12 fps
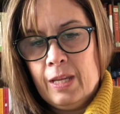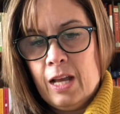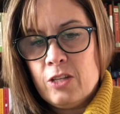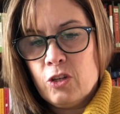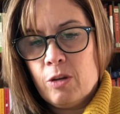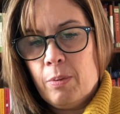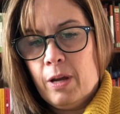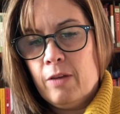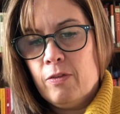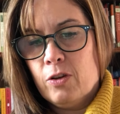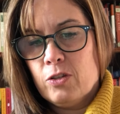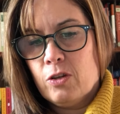I took a bite
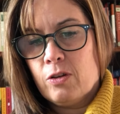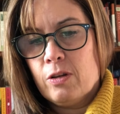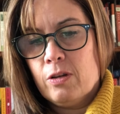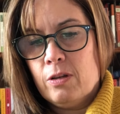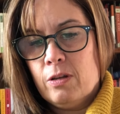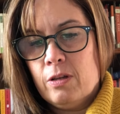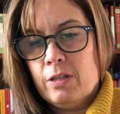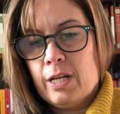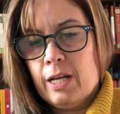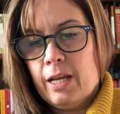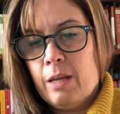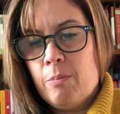of hot dog and the
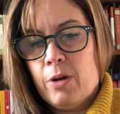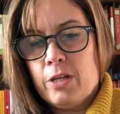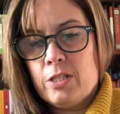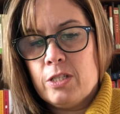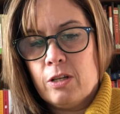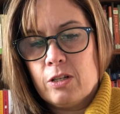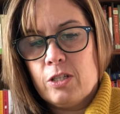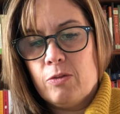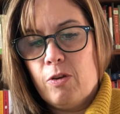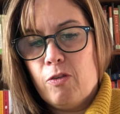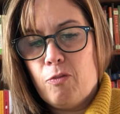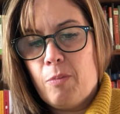claggy bread stuck to the
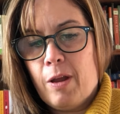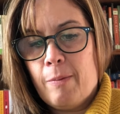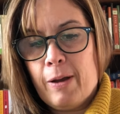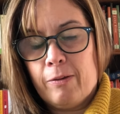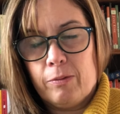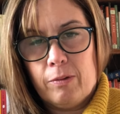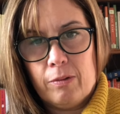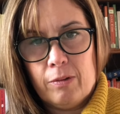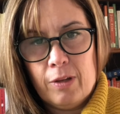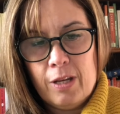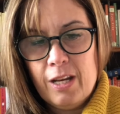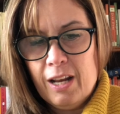roof of my mouth.
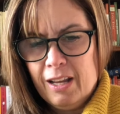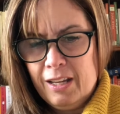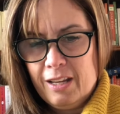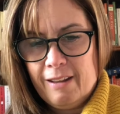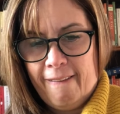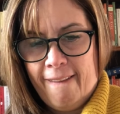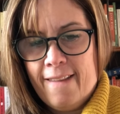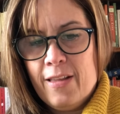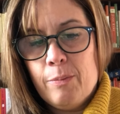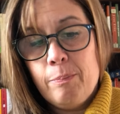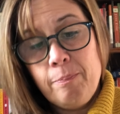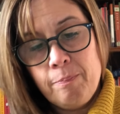You like?
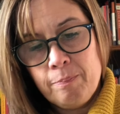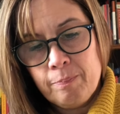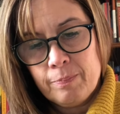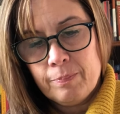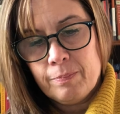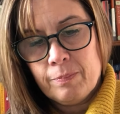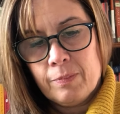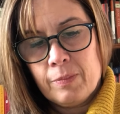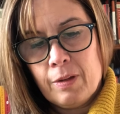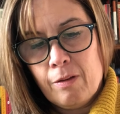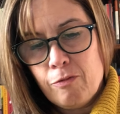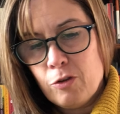Hmm.
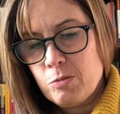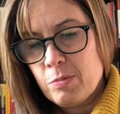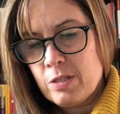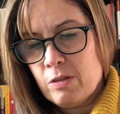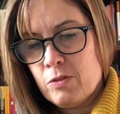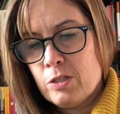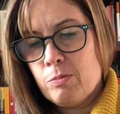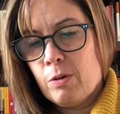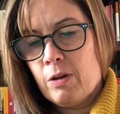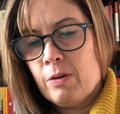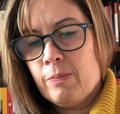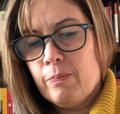I forced myself to
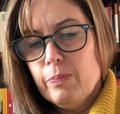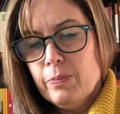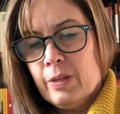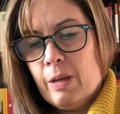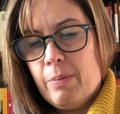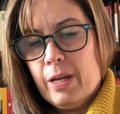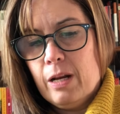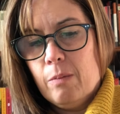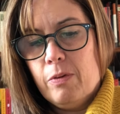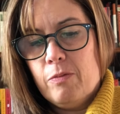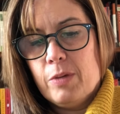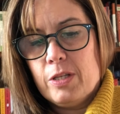swallow. A big
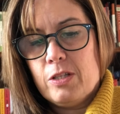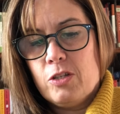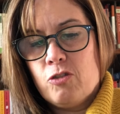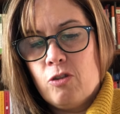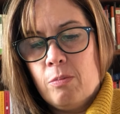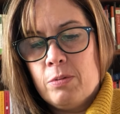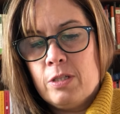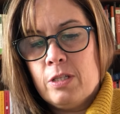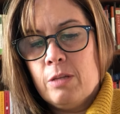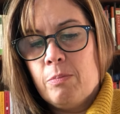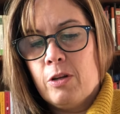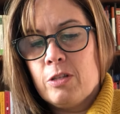lump of mustard dropped
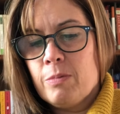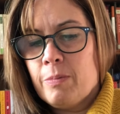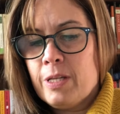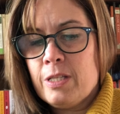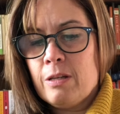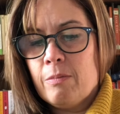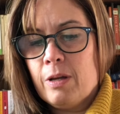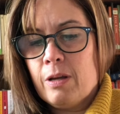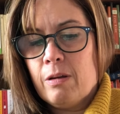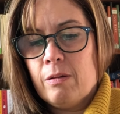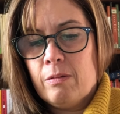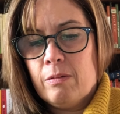to the bottom of my stomach.
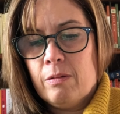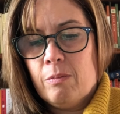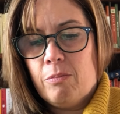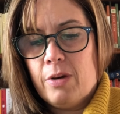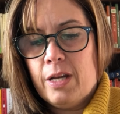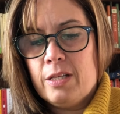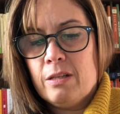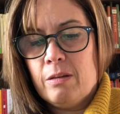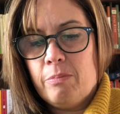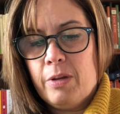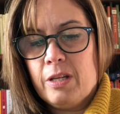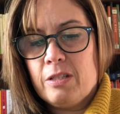Bread
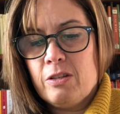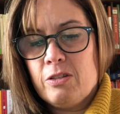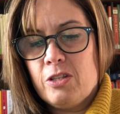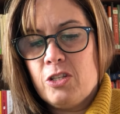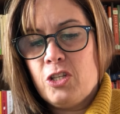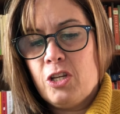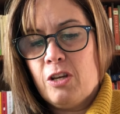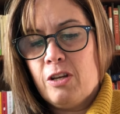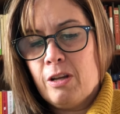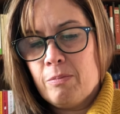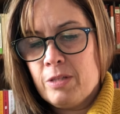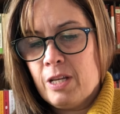and pink sausage
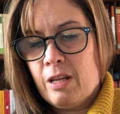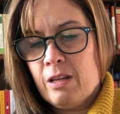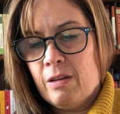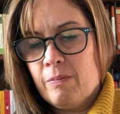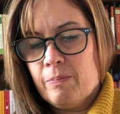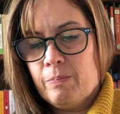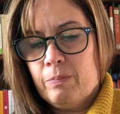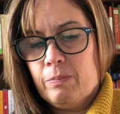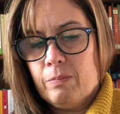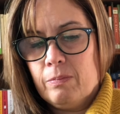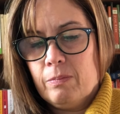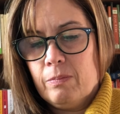churning up together.
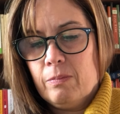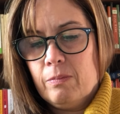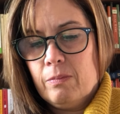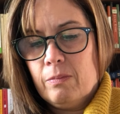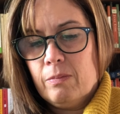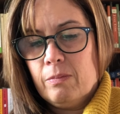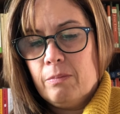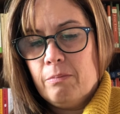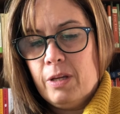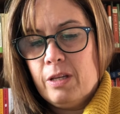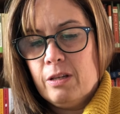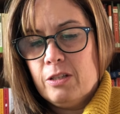
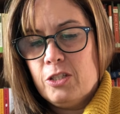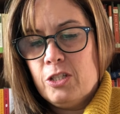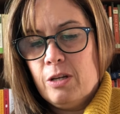My gut